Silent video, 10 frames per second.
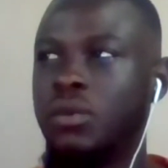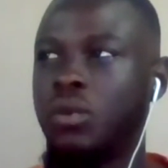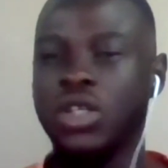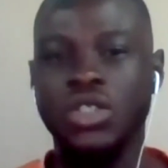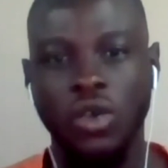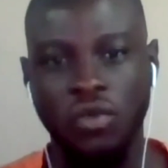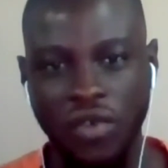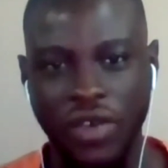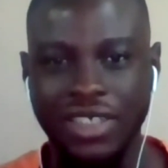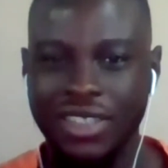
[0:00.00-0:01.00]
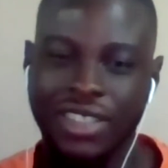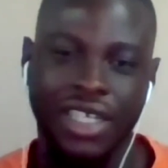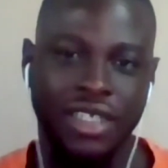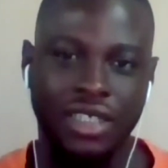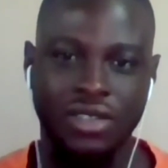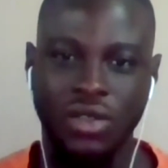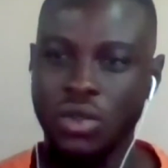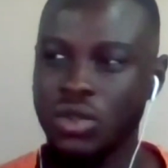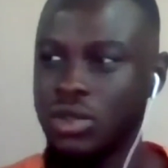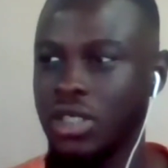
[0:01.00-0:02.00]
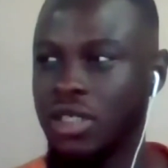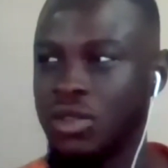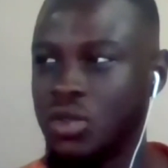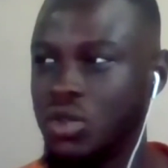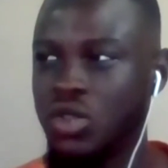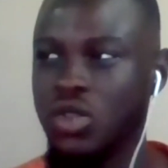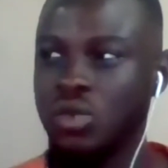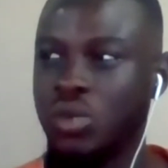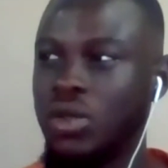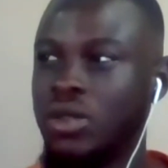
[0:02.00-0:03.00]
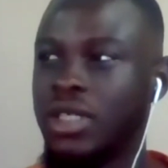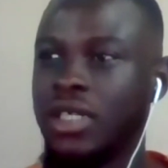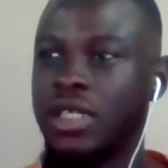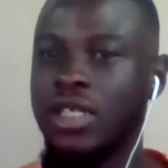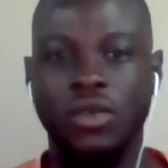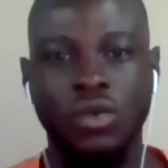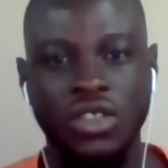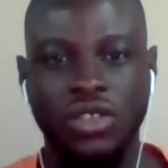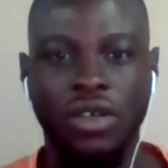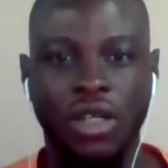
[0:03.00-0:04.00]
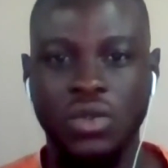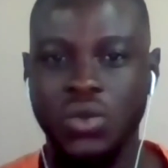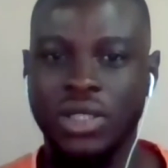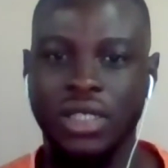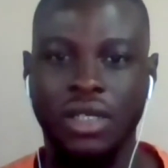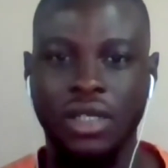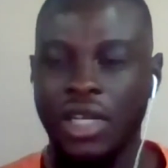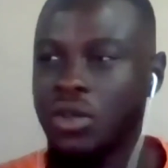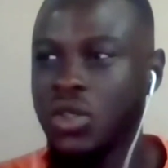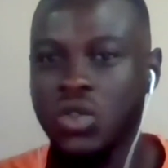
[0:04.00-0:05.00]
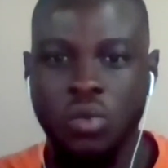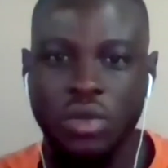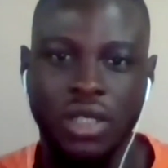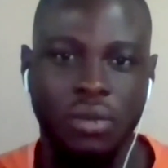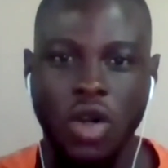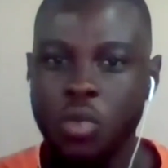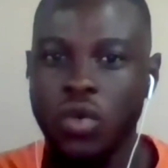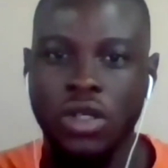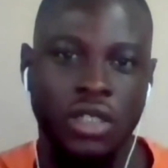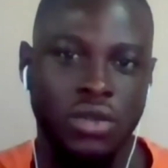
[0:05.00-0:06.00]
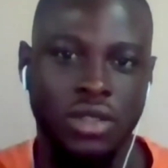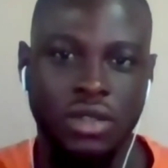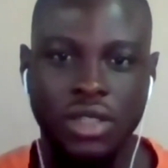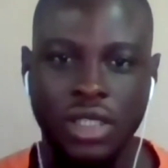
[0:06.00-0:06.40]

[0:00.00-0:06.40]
Watch your favorite designers on YouTube, on Instagram, Twitter, and just copy them. Copy what they're doing.